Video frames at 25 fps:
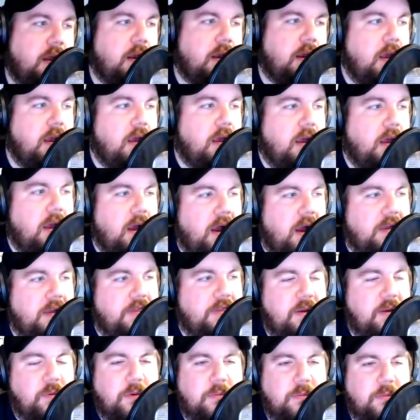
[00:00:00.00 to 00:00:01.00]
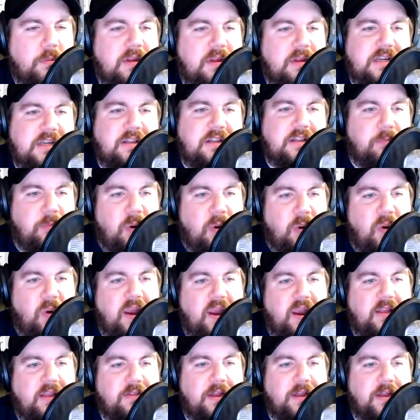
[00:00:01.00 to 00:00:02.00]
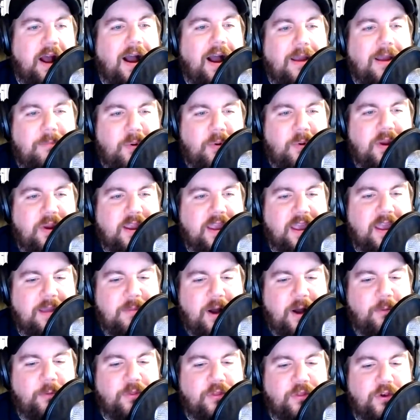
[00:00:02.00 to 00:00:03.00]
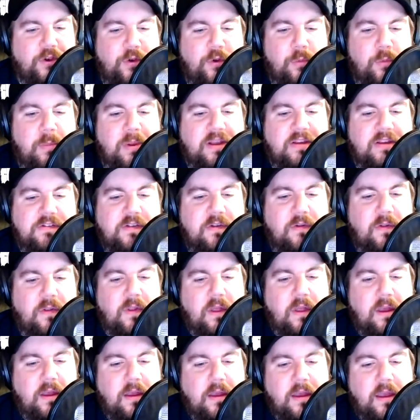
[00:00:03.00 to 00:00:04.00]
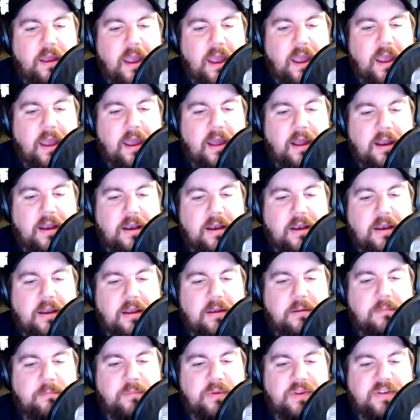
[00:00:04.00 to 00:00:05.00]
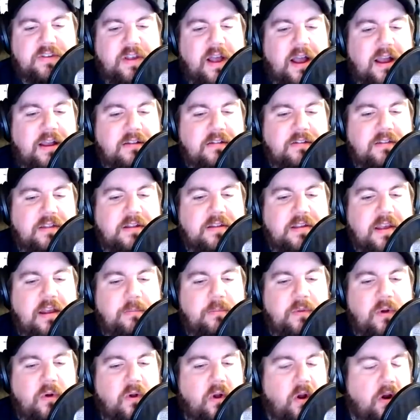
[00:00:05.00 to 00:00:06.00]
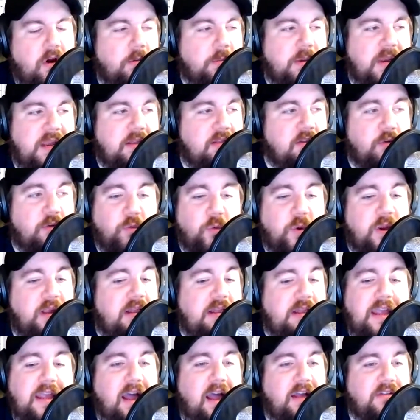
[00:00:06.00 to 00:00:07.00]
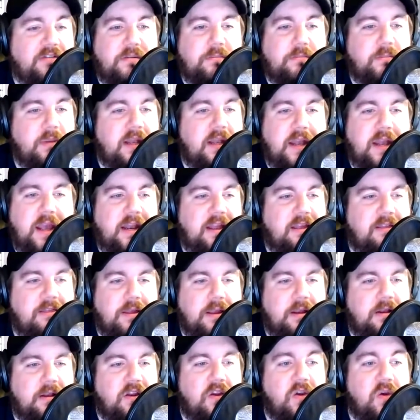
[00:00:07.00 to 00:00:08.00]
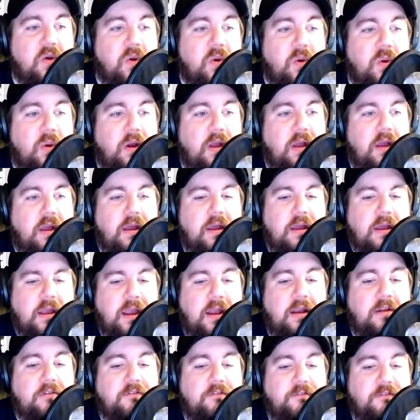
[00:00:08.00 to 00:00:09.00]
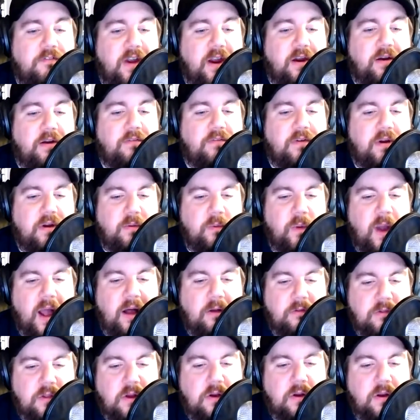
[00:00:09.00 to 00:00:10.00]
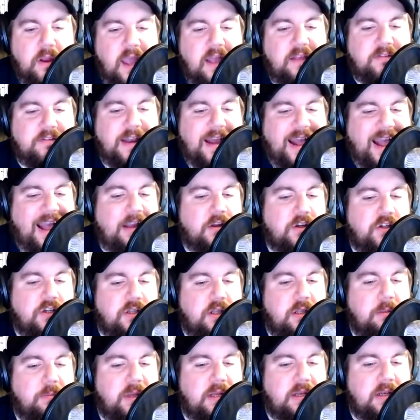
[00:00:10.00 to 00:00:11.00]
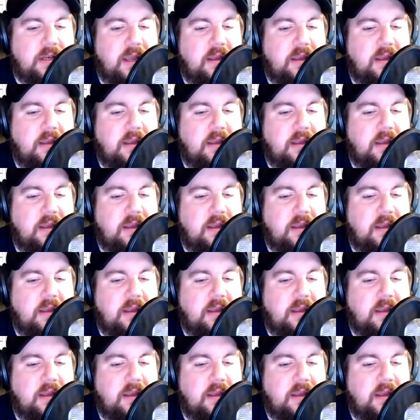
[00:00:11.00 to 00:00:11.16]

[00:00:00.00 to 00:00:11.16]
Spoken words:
I think we're missing the point that HiPoint came out with a new pistol, and besides the 10mm carbine, there really hasn't been anything new in a very, very. How long has it actually been, Dave?